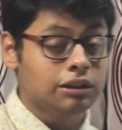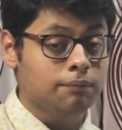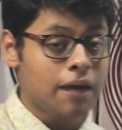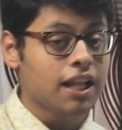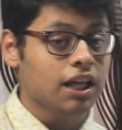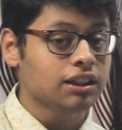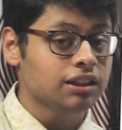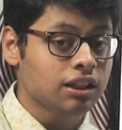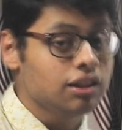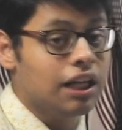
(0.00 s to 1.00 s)

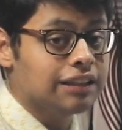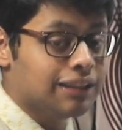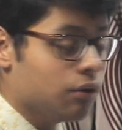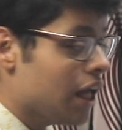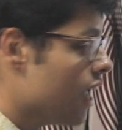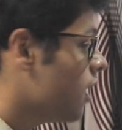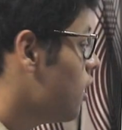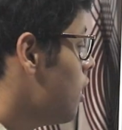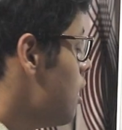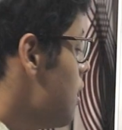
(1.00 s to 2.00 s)
spellings, that's
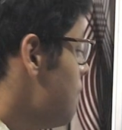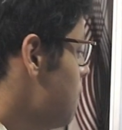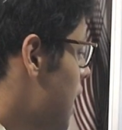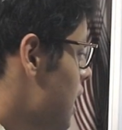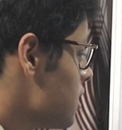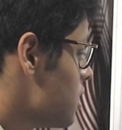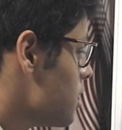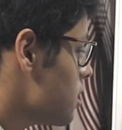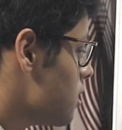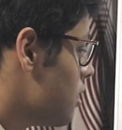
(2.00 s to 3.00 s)
okay.
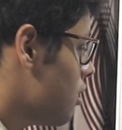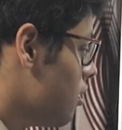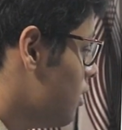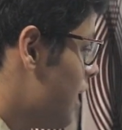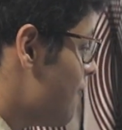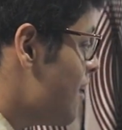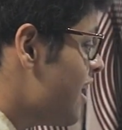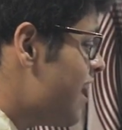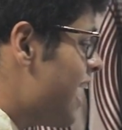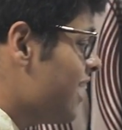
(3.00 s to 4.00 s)
But
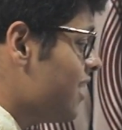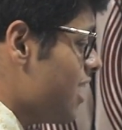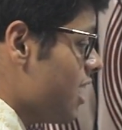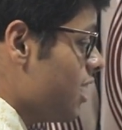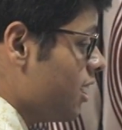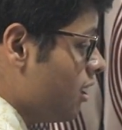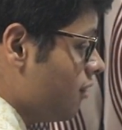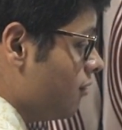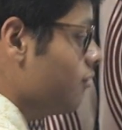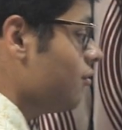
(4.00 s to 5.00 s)
leaving a line
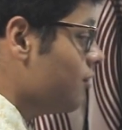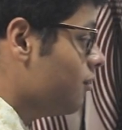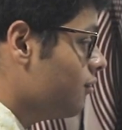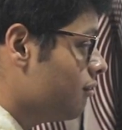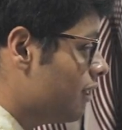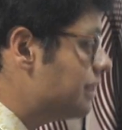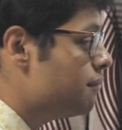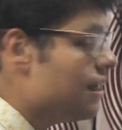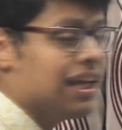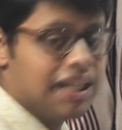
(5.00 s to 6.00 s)
here
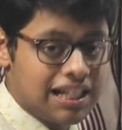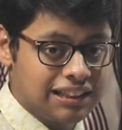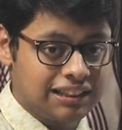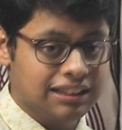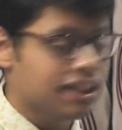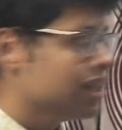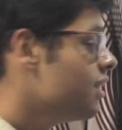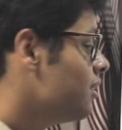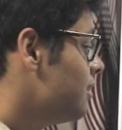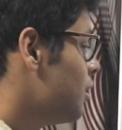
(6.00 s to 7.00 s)
is meaningless.
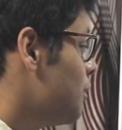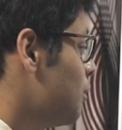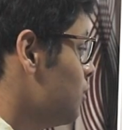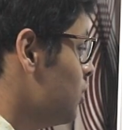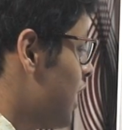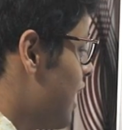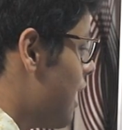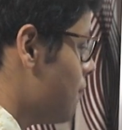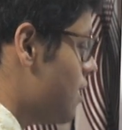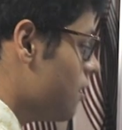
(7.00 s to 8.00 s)
So
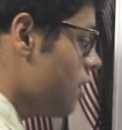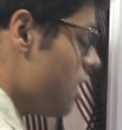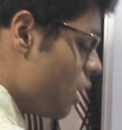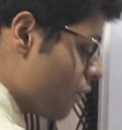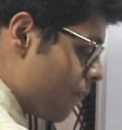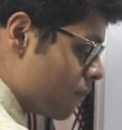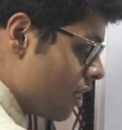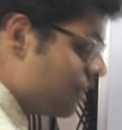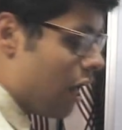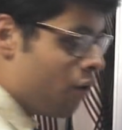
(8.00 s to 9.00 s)
share army.
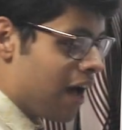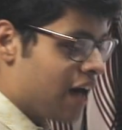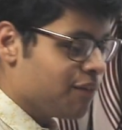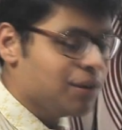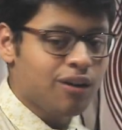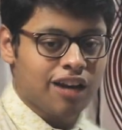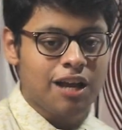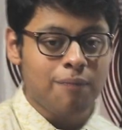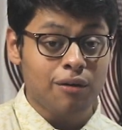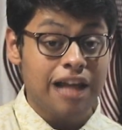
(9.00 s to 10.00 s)
Okay, now I'll be
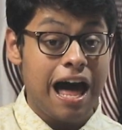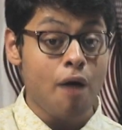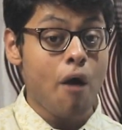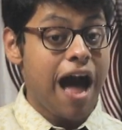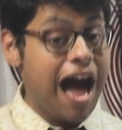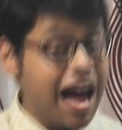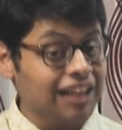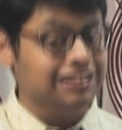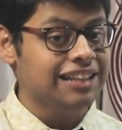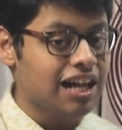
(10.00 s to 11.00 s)
talking about how
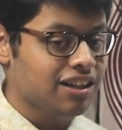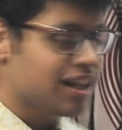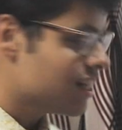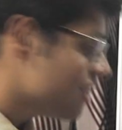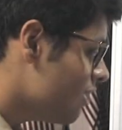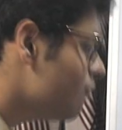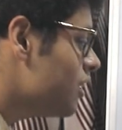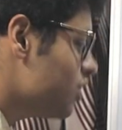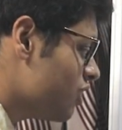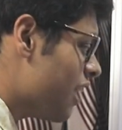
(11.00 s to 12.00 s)
I start a
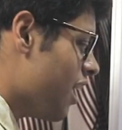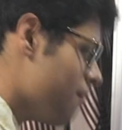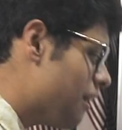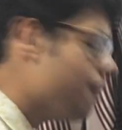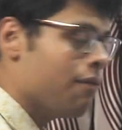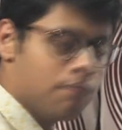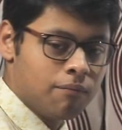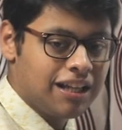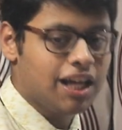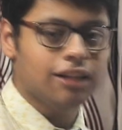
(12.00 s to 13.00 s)
letter, which like
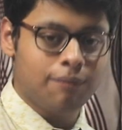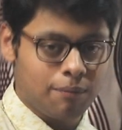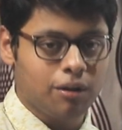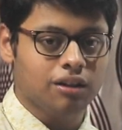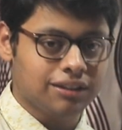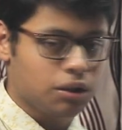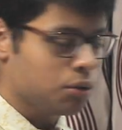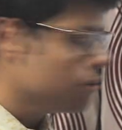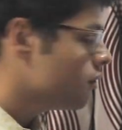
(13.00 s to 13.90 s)
many other people also